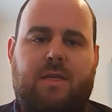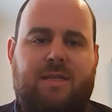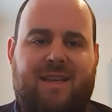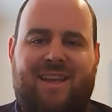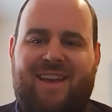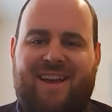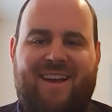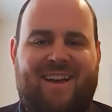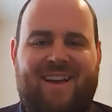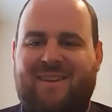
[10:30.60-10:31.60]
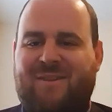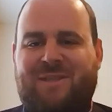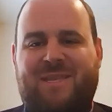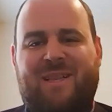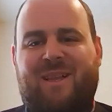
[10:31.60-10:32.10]
see yeah i do
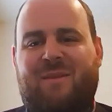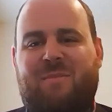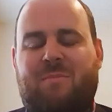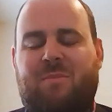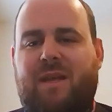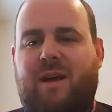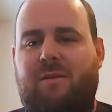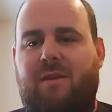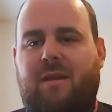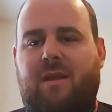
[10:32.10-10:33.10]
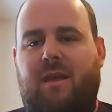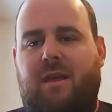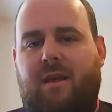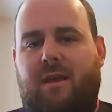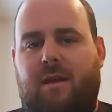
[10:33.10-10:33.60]
see a lot of people now that
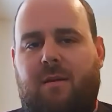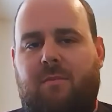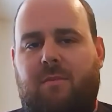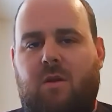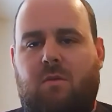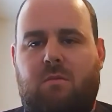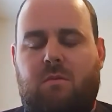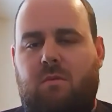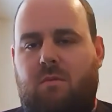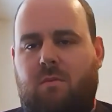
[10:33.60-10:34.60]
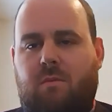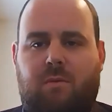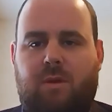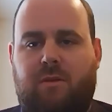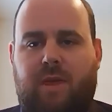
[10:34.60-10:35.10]
um, you know
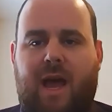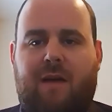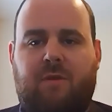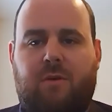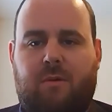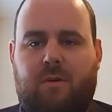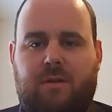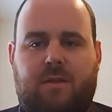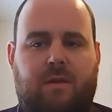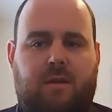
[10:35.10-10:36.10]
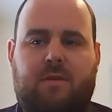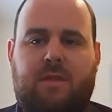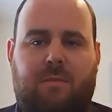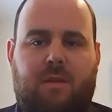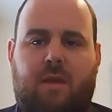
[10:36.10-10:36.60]
whether they have to or you know
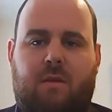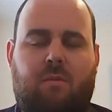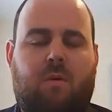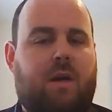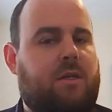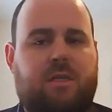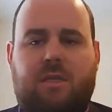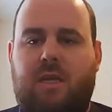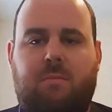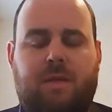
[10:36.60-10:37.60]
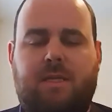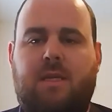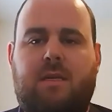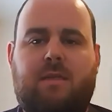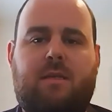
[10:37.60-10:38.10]
something they want to just keep
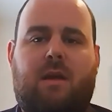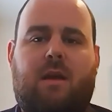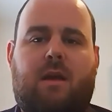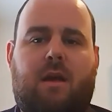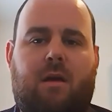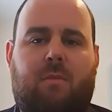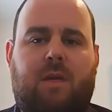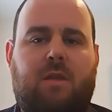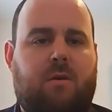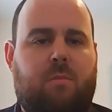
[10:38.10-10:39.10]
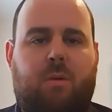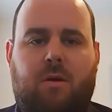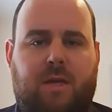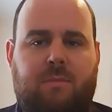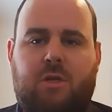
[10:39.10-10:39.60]
busy is um, either
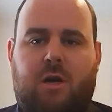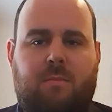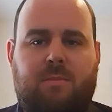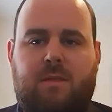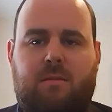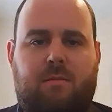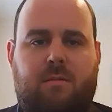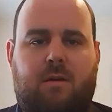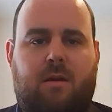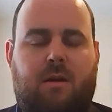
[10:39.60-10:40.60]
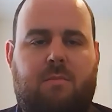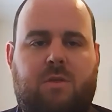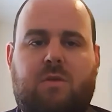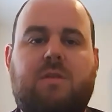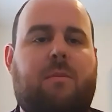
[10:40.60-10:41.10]
part-time jobs um,
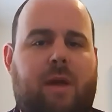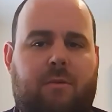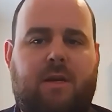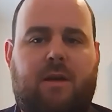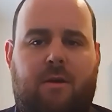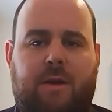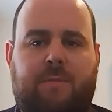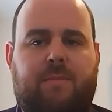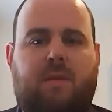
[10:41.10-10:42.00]
so semi-retiring